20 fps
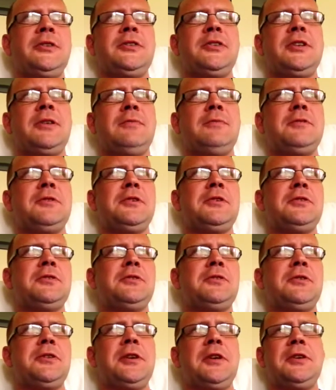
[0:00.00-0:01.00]
70s,
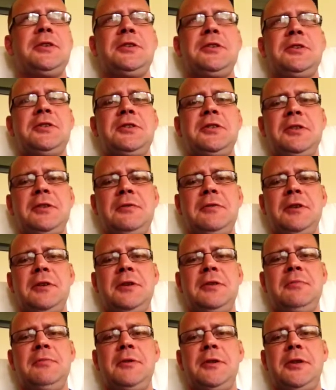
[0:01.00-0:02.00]
early 80s
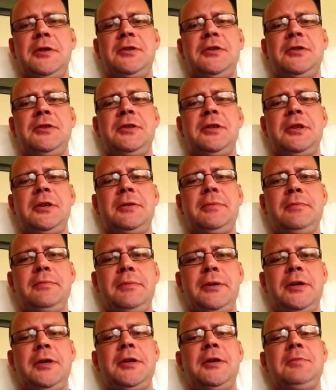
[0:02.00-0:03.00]
TV religiously.
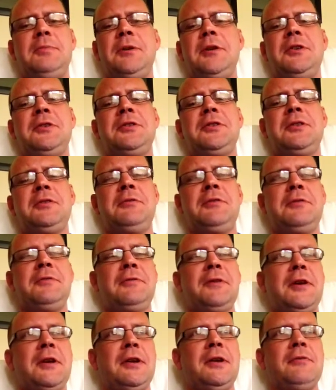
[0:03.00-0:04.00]
Big TV
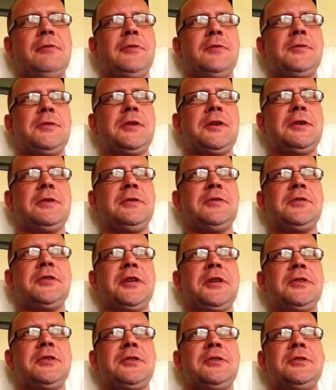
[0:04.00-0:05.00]
fan. I've always had an
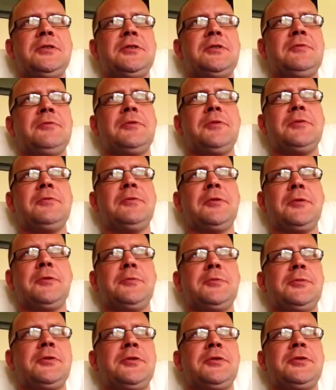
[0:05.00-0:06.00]
attraction for
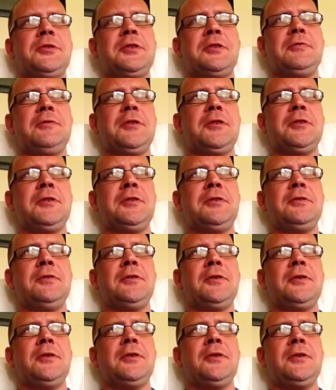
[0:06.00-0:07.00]
films and TV, and
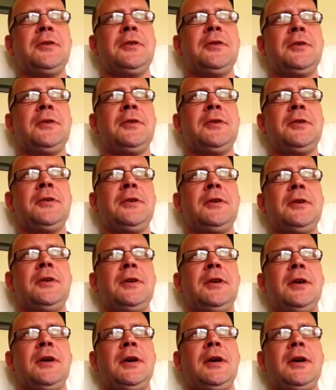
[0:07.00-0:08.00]

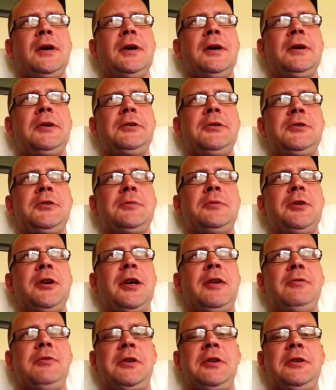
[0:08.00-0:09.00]
I used to be
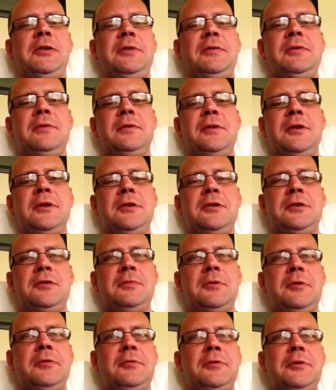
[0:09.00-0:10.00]
heavily into
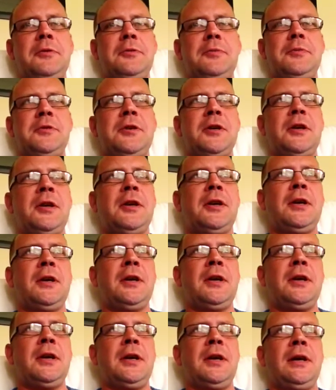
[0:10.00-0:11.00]
my films.
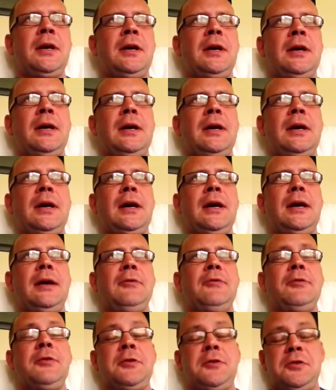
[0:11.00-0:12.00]

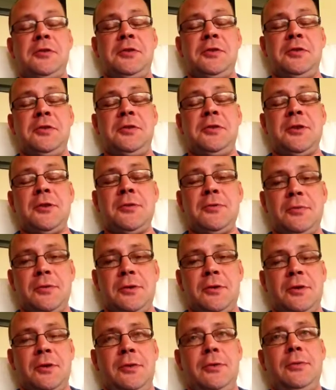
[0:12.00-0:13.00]
And for those of you who don't
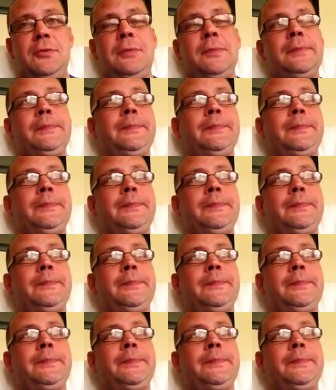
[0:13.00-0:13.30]
know,